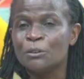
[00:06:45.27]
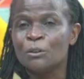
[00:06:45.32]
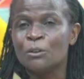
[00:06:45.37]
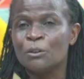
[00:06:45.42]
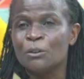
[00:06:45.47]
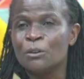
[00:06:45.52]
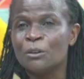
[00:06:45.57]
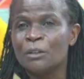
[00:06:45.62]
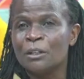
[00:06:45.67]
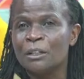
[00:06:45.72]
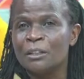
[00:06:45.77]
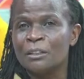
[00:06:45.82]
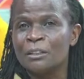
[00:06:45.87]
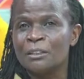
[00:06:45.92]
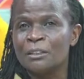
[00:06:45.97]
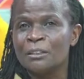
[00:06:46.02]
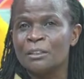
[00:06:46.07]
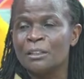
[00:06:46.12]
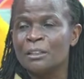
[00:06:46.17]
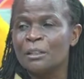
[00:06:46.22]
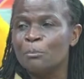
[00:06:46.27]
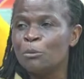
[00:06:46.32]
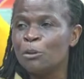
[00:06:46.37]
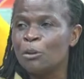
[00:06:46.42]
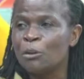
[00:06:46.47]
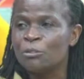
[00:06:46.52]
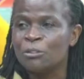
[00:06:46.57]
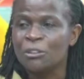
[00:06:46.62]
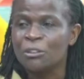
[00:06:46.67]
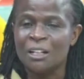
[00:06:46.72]
you know, in the
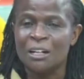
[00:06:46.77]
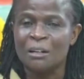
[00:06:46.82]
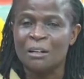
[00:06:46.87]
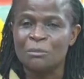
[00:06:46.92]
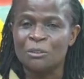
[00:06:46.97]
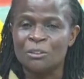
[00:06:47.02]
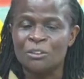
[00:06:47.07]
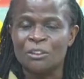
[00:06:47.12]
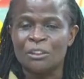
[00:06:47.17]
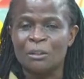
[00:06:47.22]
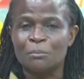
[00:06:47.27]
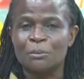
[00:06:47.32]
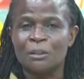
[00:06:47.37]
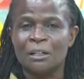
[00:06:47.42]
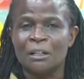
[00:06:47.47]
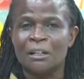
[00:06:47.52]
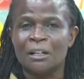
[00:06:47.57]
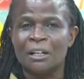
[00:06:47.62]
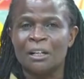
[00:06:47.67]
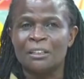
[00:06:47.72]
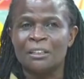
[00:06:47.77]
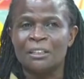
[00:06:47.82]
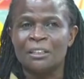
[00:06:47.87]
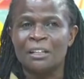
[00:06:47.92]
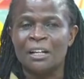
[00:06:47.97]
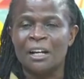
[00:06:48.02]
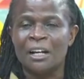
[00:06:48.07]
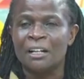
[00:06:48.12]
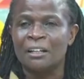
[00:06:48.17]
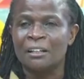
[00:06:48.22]
book of Psalms, chapter
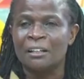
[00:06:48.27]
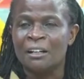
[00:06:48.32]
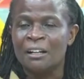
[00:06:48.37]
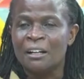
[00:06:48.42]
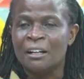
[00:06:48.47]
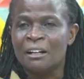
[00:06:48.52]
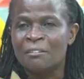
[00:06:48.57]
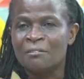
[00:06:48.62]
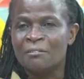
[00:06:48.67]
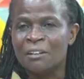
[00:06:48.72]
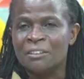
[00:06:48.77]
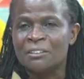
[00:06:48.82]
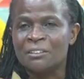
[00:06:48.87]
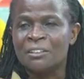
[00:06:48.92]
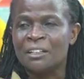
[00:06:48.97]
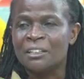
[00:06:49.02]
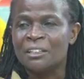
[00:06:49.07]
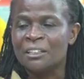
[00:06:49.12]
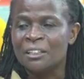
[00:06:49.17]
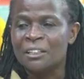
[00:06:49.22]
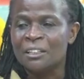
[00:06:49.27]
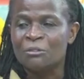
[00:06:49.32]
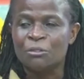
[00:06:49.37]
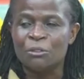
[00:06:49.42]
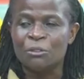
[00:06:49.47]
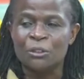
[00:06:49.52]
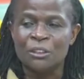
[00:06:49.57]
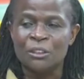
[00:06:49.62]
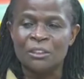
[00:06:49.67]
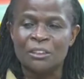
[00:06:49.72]
89, verse 13
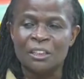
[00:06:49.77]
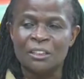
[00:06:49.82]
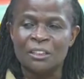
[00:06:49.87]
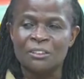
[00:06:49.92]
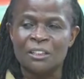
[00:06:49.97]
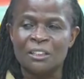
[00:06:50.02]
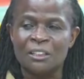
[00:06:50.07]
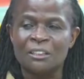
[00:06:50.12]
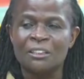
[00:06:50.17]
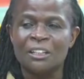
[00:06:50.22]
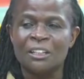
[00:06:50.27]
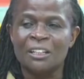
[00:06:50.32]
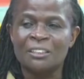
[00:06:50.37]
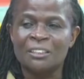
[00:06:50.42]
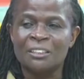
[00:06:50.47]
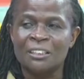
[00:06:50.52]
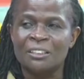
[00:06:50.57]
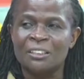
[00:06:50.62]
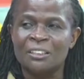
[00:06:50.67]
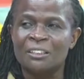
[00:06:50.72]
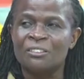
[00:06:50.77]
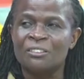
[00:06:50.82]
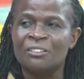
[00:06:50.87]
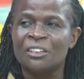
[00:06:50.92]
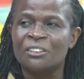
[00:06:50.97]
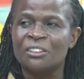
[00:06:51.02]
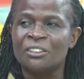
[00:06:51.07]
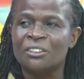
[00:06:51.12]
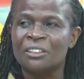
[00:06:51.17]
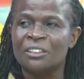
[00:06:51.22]
and 14 says, justice and
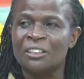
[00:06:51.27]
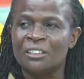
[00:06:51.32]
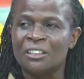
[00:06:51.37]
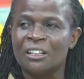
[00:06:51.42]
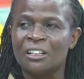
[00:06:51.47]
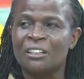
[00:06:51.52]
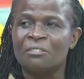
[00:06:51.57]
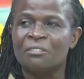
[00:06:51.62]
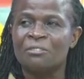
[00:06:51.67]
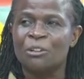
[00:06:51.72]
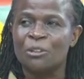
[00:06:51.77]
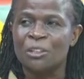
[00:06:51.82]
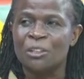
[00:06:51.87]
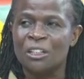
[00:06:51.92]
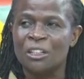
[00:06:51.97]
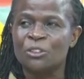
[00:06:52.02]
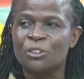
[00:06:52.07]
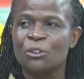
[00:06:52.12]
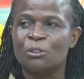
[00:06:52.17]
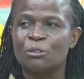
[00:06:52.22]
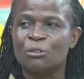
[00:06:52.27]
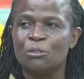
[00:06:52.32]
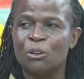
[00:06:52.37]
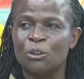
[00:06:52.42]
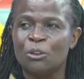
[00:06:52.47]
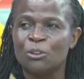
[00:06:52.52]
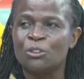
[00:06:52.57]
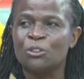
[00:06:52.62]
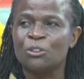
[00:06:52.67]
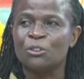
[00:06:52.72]
righteousness are the foundation of
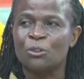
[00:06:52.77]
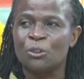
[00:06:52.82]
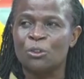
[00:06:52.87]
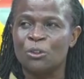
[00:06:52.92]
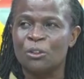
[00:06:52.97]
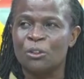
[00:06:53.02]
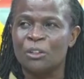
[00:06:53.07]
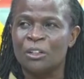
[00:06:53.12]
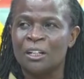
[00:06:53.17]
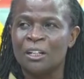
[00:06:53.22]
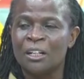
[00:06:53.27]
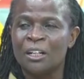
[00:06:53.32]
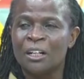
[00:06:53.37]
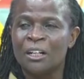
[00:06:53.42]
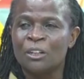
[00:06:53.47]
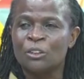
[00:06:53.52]
God's throne.